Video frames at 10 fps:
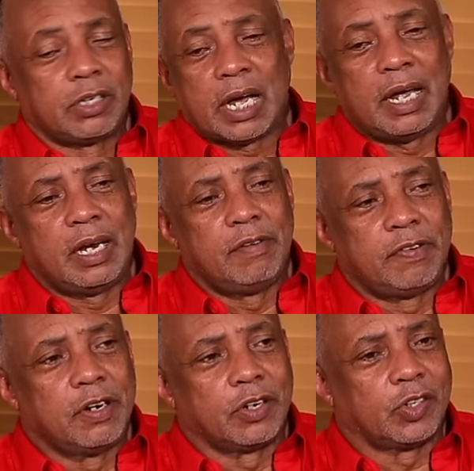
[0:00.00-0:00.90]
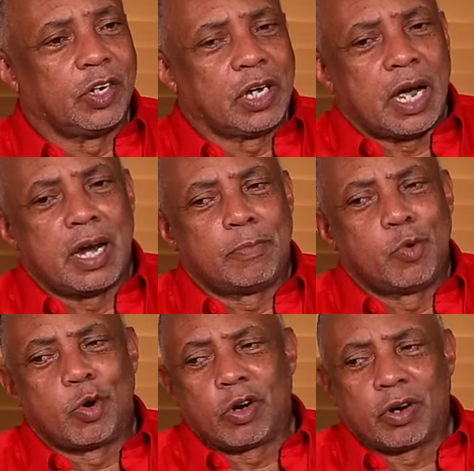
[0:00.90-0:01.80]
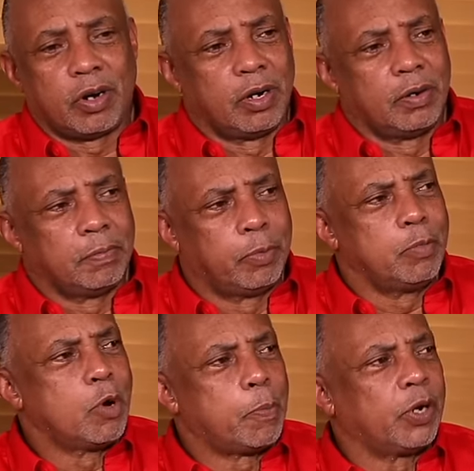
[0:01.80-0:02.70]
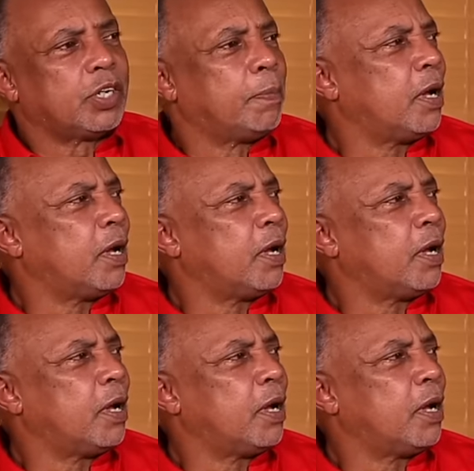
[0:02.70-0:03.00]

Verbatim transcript: but I live here, so it kind of more, put more pressure